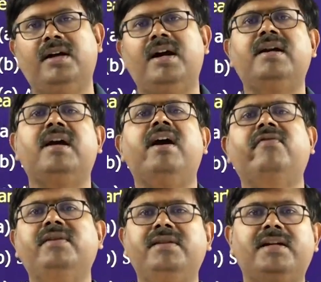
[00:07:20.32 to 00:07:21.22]
And
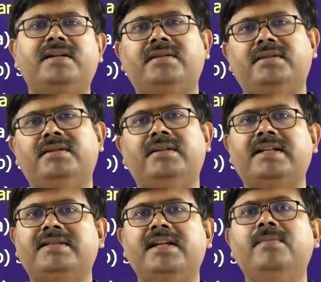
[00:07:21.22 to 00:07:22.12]
after that,
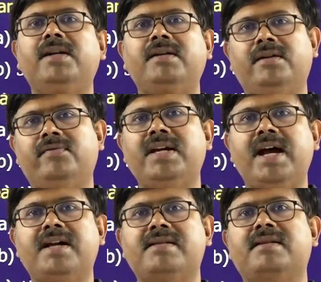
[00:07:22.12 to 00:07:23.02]
next element, if they
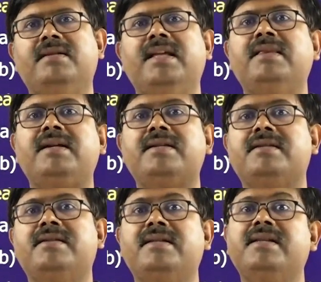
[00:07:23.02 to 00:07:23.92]
ask, then that is
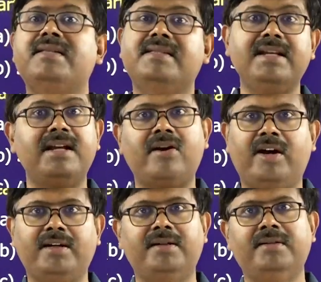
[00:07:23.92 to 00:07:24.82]
the
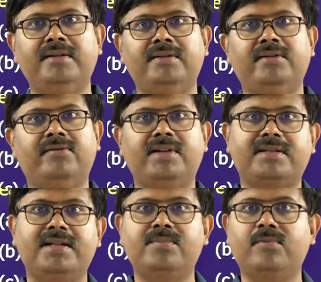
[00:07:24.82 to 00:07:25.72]
silicon.
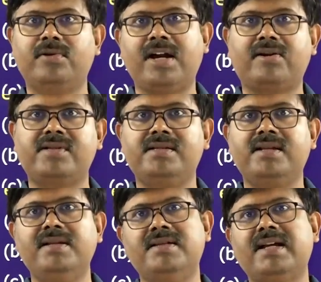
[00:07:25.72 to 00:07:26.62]
First is more
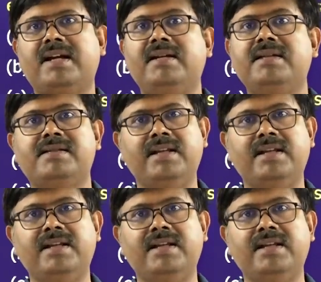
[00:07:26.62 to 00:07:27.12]
oxygen, second is